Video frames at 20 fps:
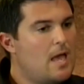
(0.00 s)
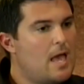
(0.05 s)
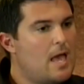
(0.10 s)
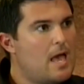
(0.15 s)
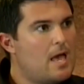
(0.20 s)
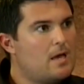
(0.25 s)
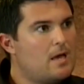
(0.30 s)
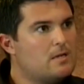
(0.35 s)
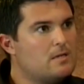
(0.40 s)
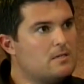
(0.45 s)

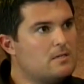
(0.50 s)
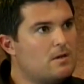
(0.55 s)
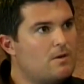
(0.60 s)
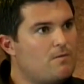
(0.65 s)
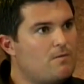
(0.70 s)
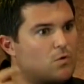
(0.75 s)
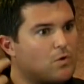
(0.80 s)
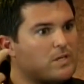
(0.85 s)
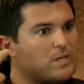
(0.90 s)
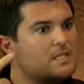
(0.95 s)
and a
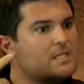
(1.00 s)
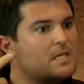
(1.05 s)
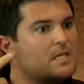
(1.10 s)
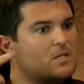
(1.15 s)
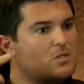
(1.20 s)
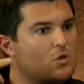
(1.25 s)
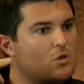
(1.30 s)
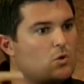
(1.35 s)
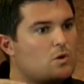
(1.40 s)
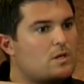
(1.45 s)
voice said,
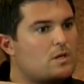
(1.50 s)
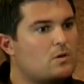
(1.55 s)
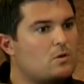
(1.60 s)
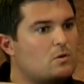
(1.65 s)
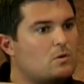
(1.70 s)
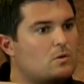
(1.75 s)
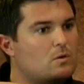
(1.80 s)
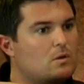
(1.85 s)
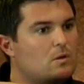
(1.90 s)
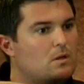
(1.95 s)
"Don't
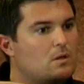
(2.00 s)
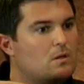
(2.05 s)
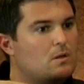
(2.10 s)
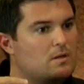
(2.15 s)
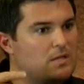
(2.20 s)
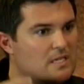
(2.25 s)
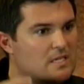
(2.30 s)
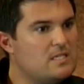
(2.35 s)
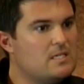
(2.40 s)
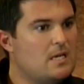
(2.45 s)
kill
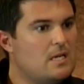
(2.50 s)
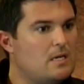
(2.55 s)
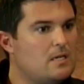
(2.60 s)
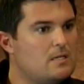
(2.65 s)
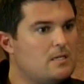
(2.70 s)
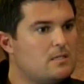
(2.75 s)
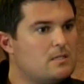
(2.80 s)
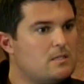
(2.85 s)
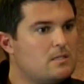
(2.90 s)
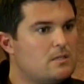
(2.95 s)
this
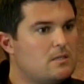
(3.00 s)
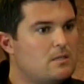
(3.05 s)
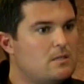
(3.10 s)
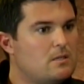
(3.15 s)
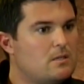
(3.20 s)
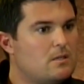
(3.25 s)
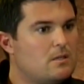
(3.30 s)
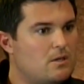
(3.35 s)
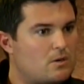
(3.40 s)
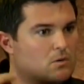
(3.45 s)
Dennis,
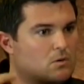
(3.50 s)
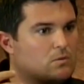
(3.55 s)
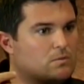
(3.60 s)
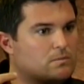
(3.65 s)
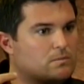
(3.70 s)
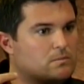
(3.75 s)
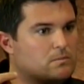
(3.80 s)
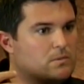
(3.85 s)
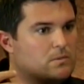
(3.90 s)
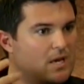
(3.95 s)
kill
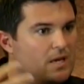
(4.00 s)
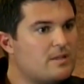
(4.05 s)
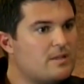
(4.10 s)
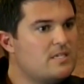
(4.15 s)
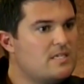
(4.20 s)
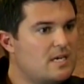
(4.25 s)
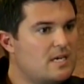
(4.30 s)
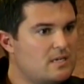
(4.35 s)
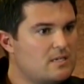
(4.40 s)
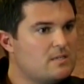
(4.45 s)
the other
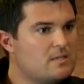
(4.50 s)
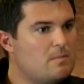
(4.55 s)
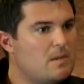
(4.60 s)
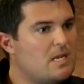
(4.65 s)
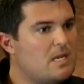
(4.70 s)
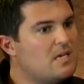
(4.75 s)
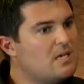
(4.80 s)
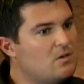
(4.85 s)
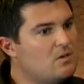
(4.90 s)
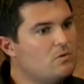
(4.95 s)
Dennis,
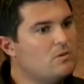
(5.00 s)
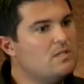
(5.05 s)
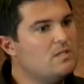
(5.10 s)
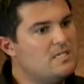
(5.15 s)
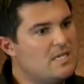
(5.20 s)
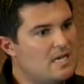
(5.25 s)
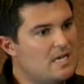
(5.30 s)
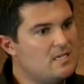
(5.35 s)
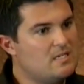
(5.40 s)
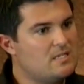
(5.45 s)
meaning kill the
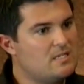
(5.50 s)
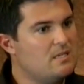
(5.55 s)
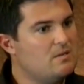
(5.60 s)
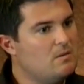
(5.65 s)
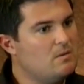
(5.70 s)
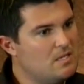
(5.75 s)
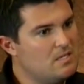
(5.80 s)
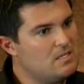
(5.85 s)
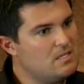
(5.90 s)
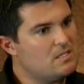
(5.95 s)
Dennis
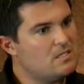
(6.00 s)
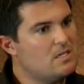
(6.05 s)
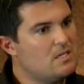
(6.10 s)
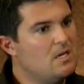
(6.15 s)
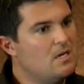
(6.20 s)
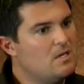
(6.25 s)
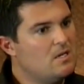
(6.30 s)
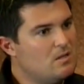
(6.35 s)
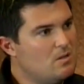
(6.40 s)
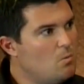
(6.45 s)
that is
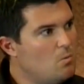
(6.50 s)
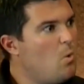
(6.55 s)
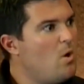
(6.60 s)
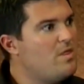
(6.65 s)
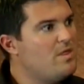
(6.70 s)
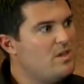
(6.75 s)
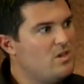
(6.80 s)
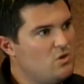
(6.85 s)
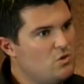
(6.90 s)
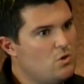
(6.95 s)
the mm -hmm.
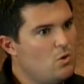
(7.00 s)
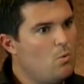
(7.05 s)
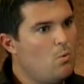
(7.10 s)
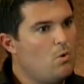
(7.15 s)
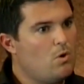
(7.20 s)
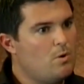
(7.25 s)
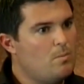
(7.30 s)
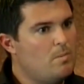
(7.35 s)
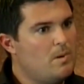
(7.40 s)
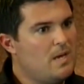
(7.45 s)
one that you don't
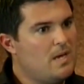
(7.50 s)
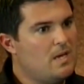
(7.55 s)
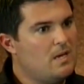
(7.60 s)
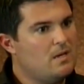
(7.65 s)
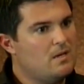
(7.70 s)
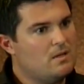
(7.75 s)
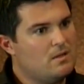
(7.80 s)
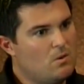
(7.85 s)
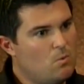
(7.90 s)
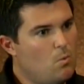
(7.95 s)
want to be,
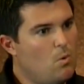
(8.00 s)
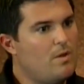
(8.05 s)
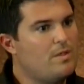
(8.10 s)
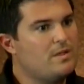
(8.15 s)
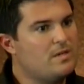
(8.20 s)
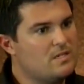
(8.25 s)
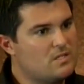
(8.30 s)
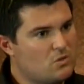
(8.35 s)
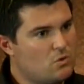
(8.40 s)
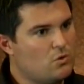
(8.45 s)
the yeah. one
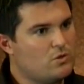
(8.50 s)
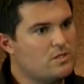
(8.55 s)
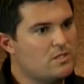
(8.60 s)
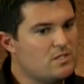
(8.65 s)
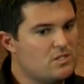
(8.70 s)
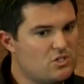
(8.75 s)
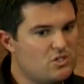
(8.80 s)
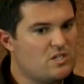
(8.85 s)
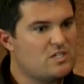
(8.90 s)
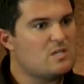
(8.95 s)
that is causing
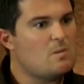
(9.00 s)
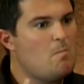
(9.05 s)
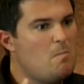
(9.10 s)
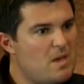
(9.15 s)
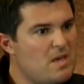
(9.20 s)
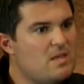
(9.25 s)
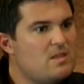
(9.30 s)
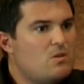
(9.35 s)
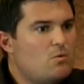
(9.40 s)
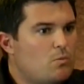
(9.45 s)
the stress, and mm
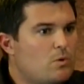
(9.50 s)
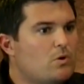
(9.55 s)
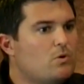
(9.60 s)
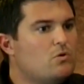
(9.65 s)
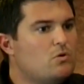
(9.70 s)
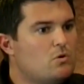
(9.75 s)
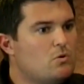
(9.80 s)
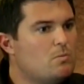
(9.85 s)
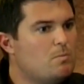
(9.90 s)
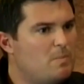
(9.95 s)
-hmm. be mm-hmm. the real
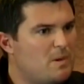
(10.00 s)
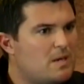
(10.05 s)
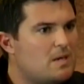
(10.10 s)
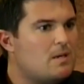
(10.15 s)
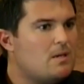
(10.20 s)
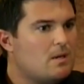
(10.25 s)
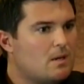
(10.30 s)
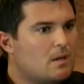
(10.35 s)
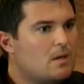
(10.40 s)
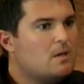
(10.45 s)
you.
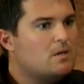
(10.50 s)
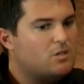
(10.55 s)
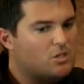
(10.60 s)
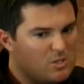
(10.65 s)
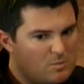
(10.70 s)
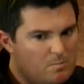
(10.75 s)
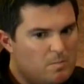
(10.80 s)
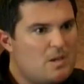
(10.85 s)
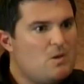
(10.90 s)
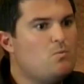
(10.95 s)
Be
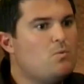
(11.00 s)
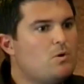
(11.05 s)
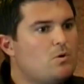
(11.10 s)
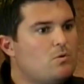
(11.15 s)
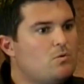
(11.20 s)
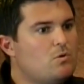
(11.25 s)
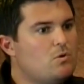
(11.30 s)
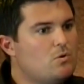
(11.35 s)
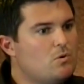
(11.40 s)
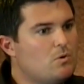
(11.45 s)
just be
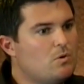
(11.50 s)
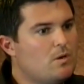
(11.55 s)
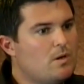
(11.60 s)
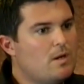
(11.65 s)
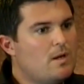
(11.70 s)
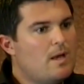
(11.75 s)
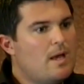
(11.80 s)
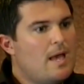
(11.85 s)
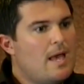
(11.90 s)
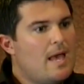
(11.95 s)
real you. Mm
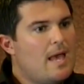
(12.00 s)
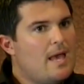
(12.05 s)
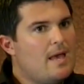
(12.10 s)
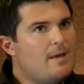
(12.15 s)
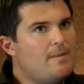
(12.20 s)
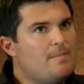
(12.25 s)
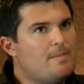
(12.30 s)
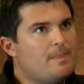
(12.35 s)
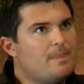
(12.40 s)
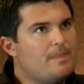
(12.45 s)
-hmm.
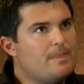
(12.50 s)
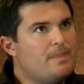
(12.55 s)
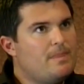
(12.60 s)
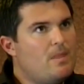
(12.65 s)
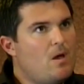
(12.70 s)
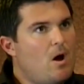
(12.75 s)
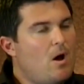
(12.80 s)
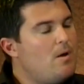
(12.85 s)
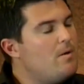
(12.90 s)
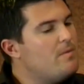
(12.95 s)
And
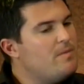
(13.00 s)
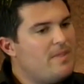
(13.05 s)
I,